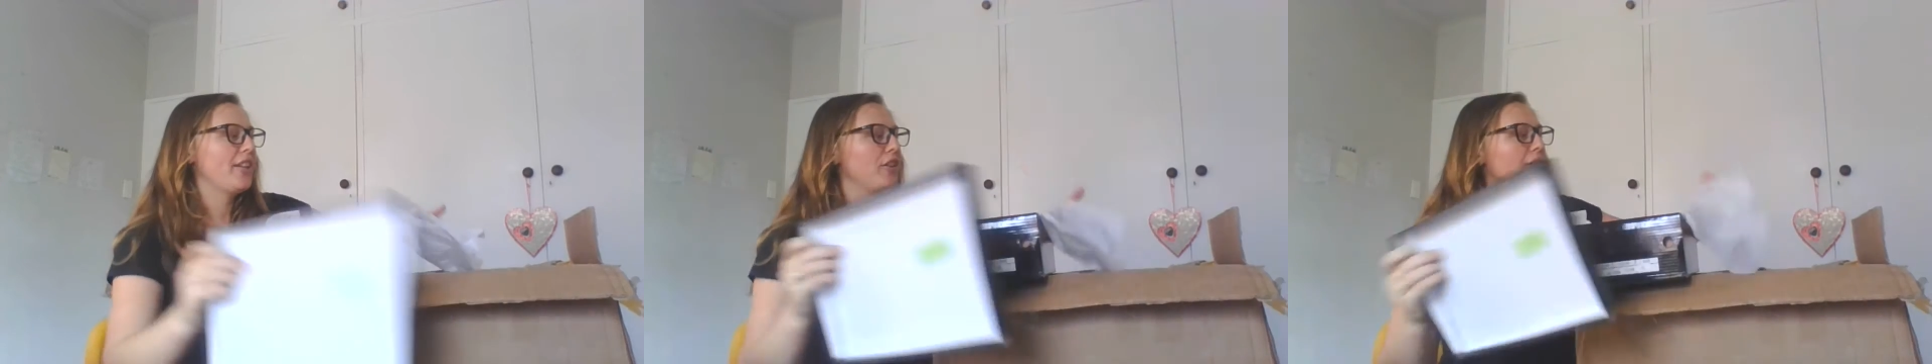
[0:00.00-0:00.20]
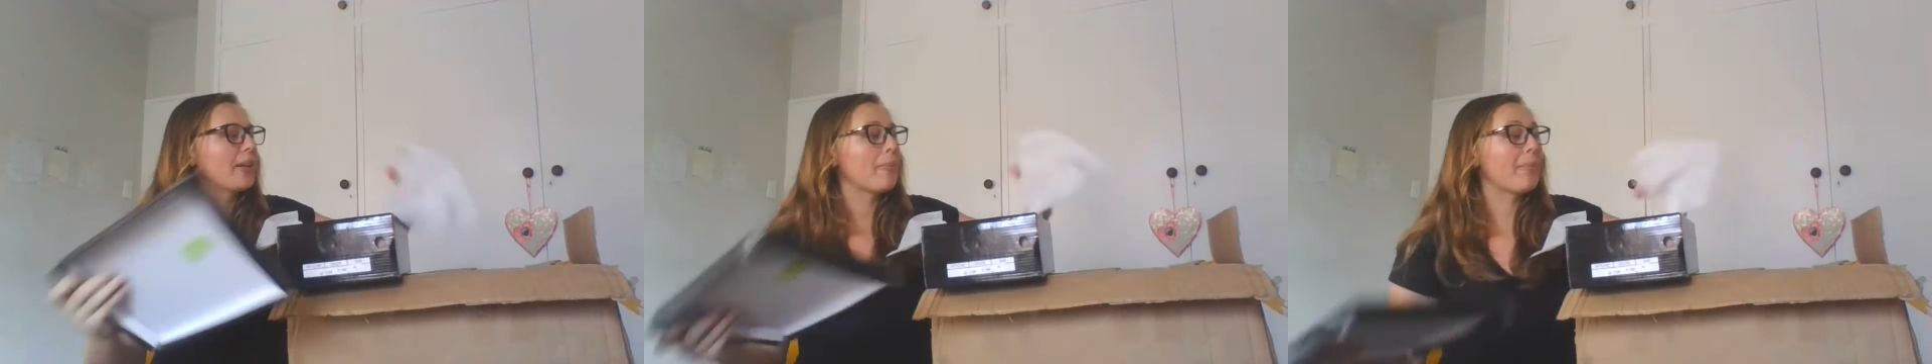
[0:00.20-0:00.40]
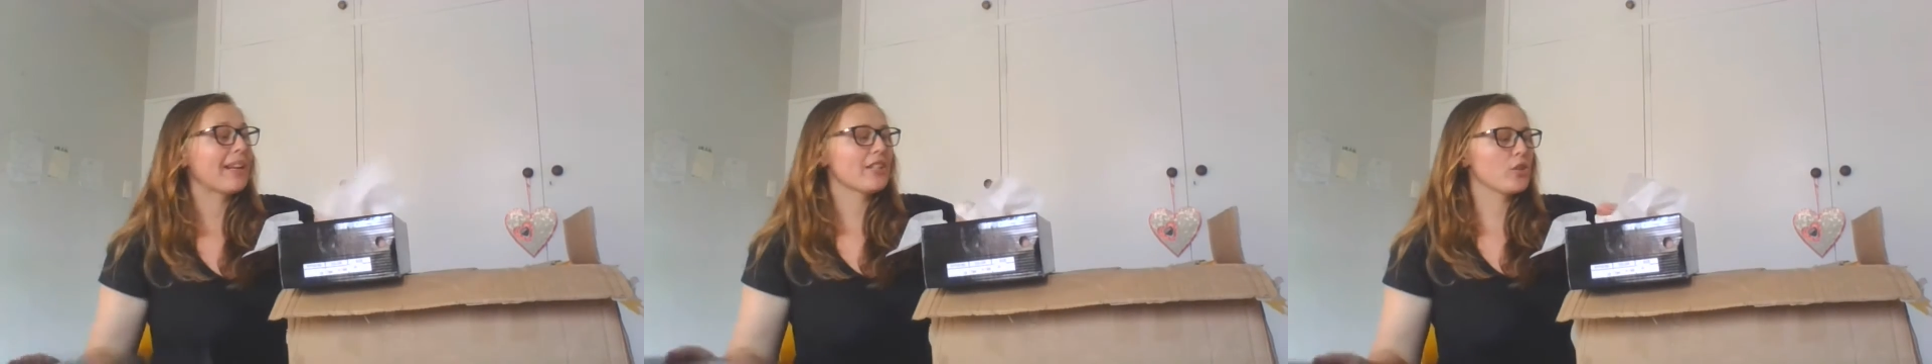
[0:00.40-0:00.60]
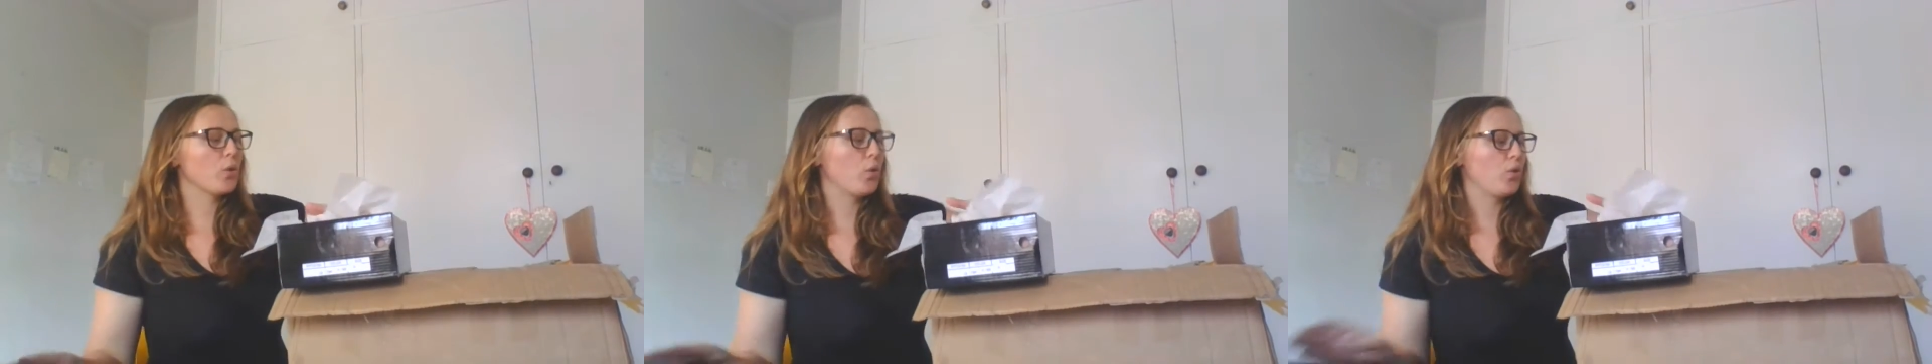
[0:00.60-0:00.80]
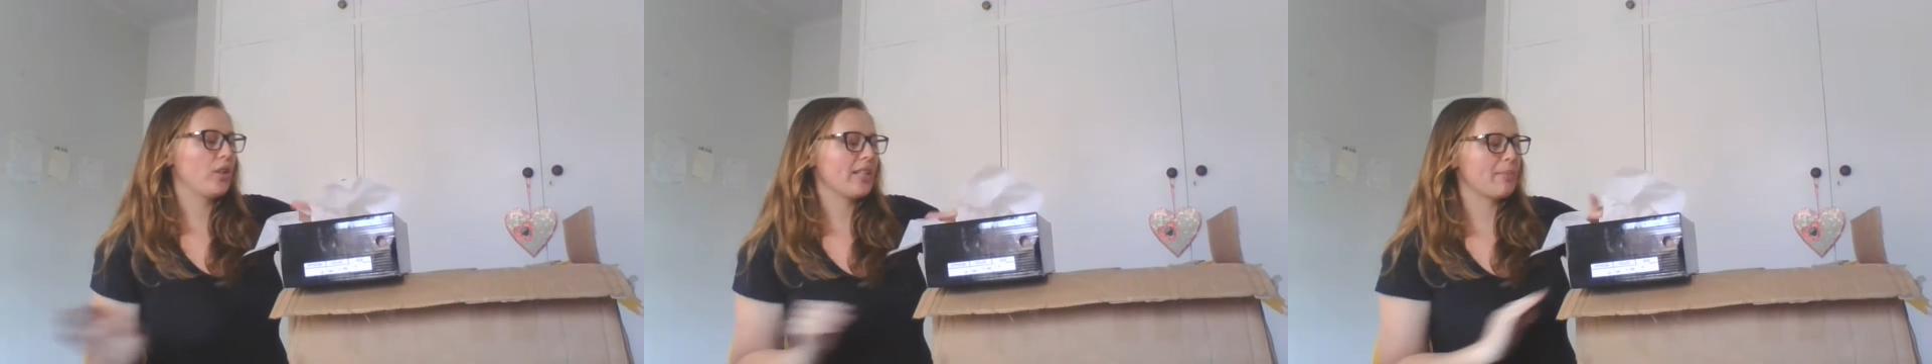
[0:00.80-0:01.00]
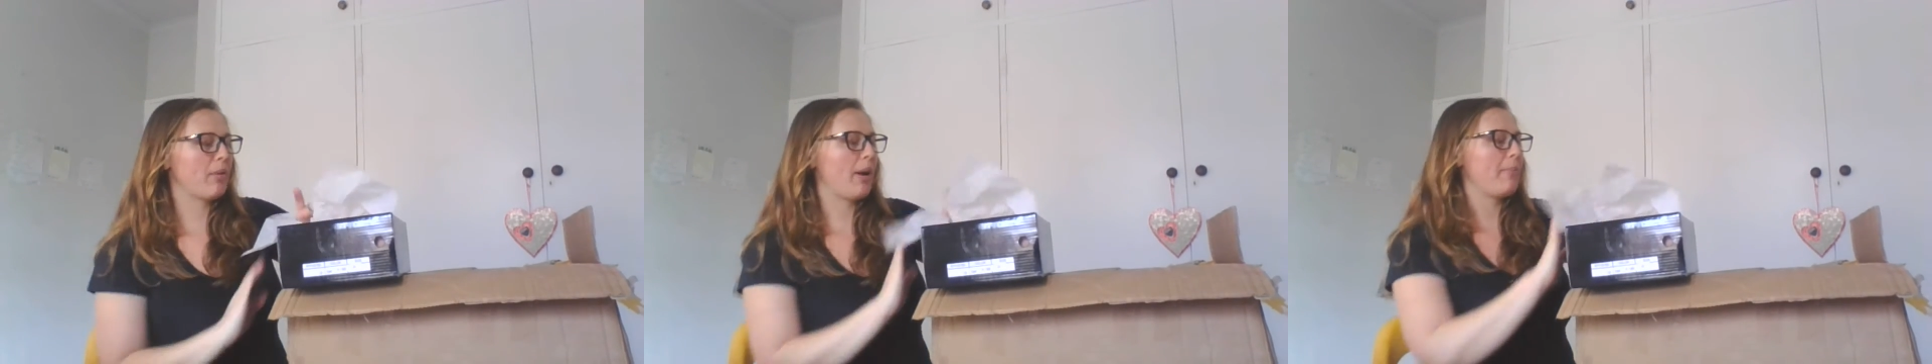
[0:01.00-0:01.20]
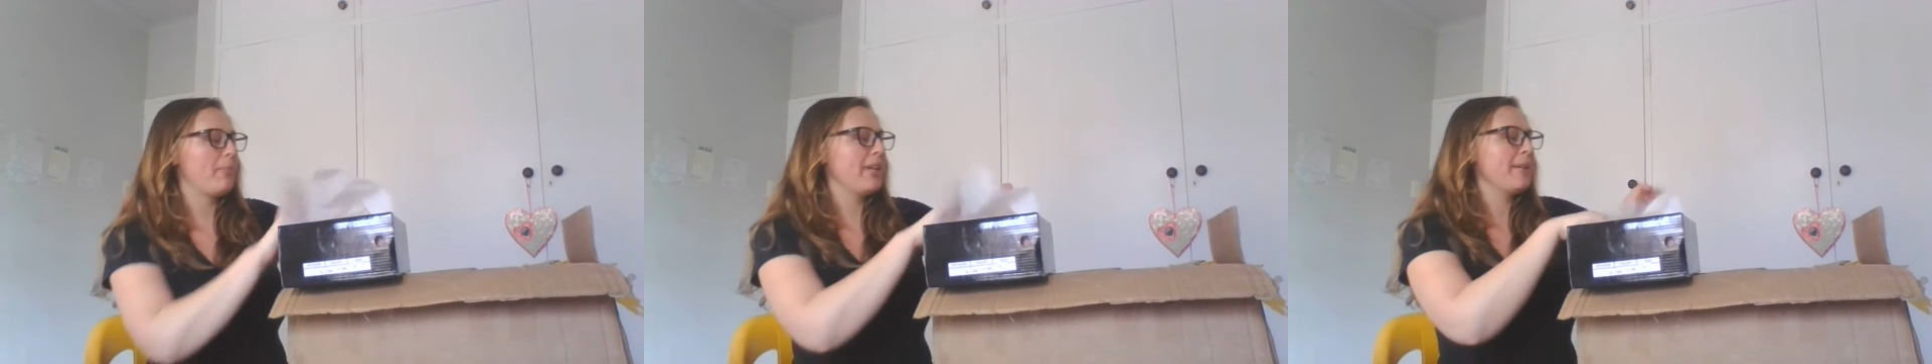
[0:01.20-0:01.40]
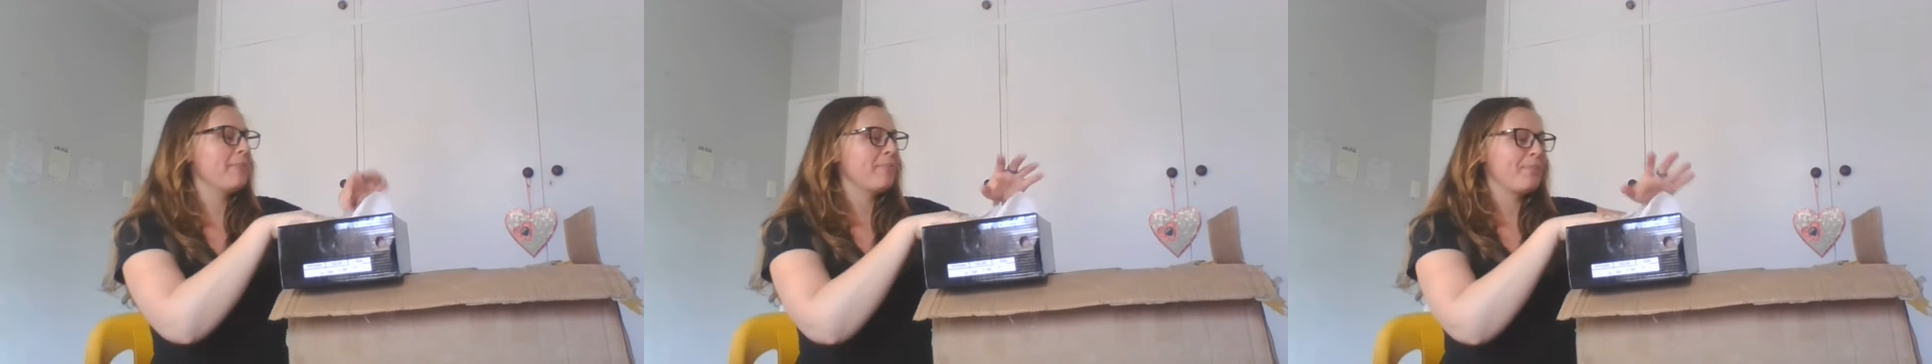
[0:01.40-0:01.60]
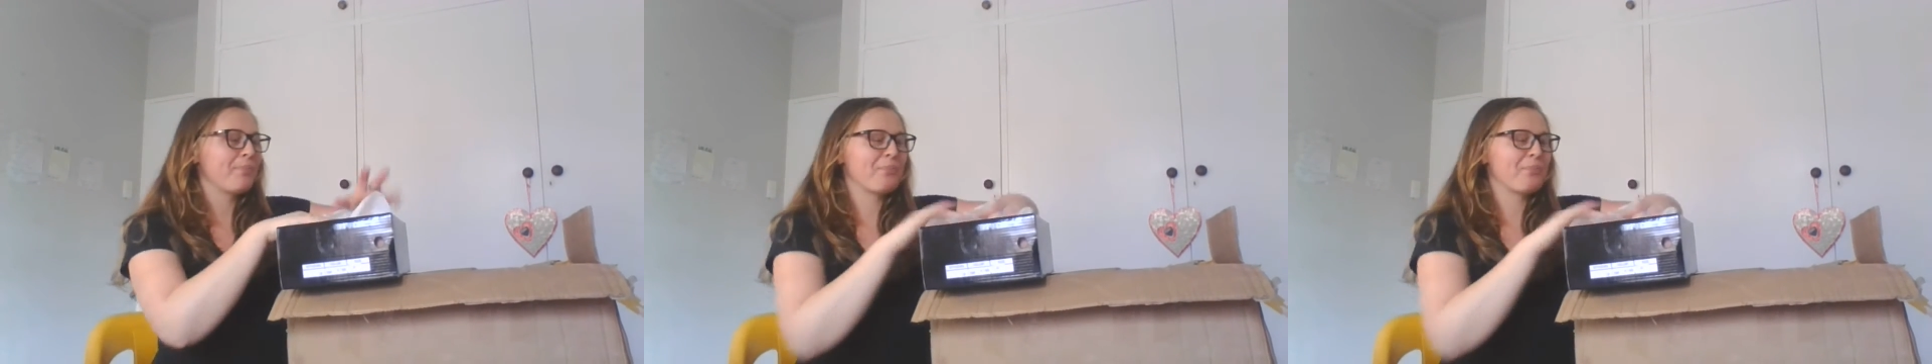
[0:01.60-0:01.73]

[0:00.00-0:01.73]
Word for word: You can place your orders by me.